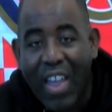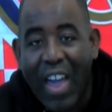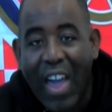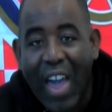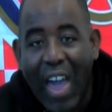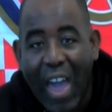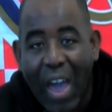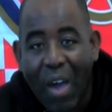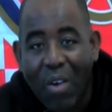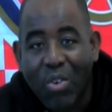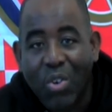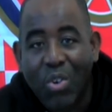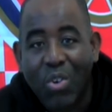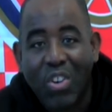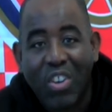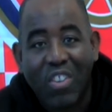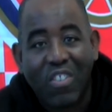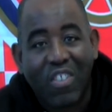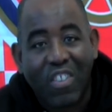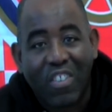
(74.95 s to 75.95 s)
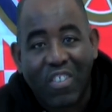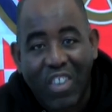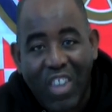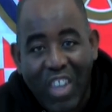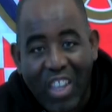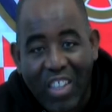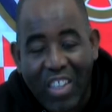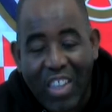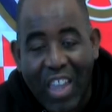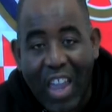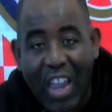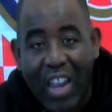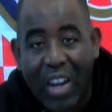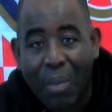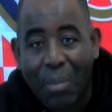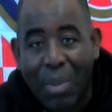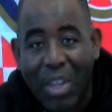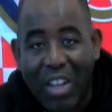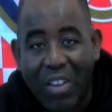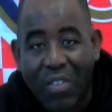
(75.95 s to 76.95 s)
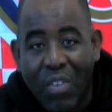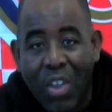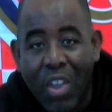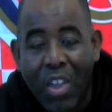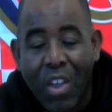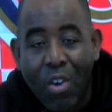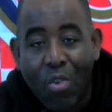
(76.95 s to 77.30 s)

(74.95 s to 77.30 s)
How good is this kid getting? I mean,